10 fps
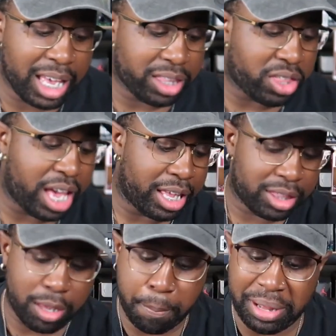think that
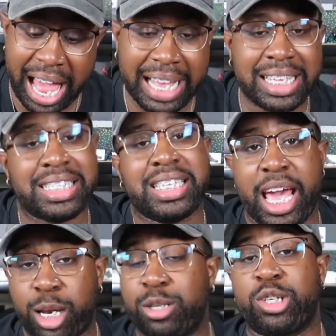the black
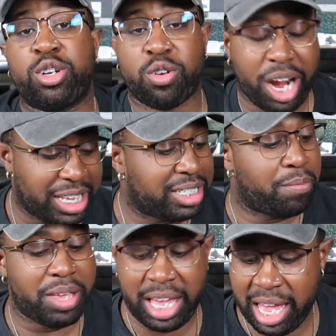containers are crazy,
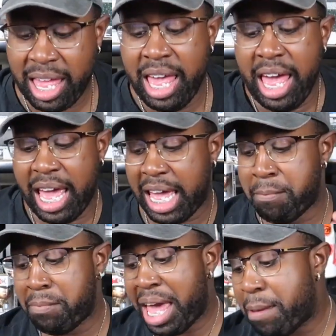man.
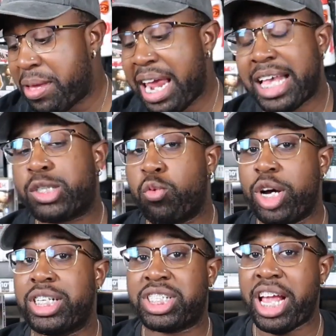And maybe that's
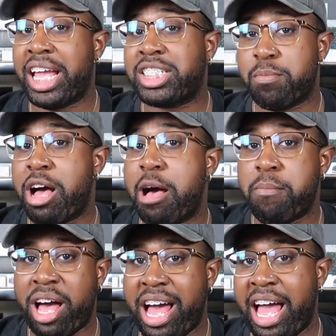what's changing my
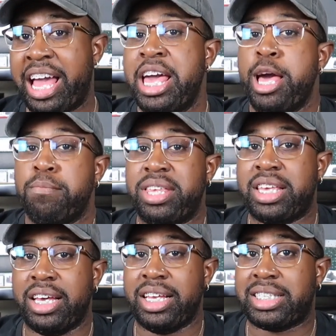mind,
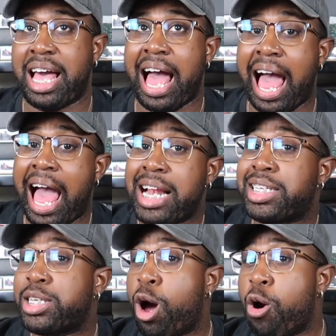because I
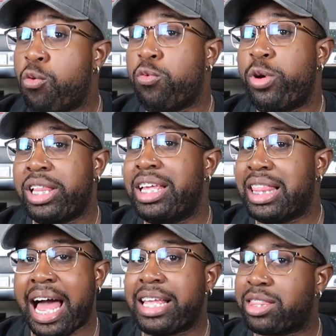don't really
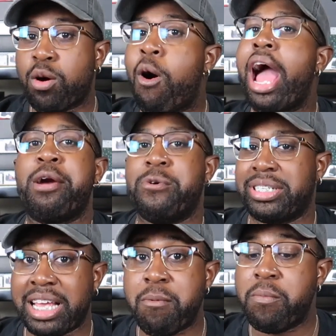like the white
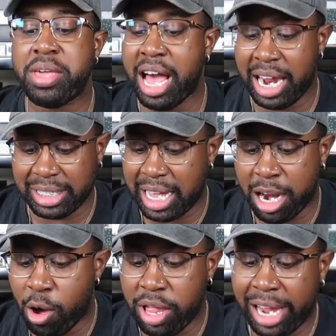ones. I'm going to be honest.
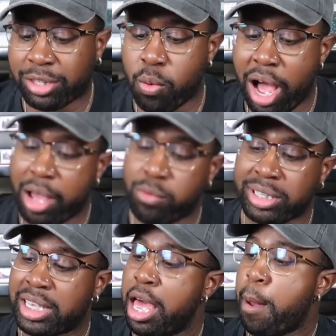I don't like the white
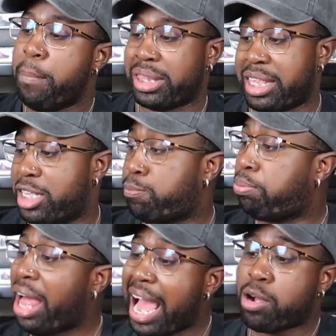ones, but these
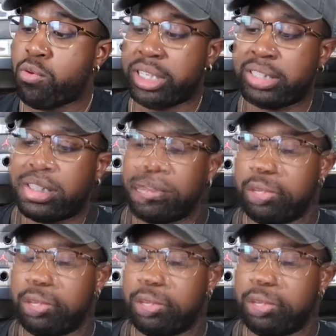black ones,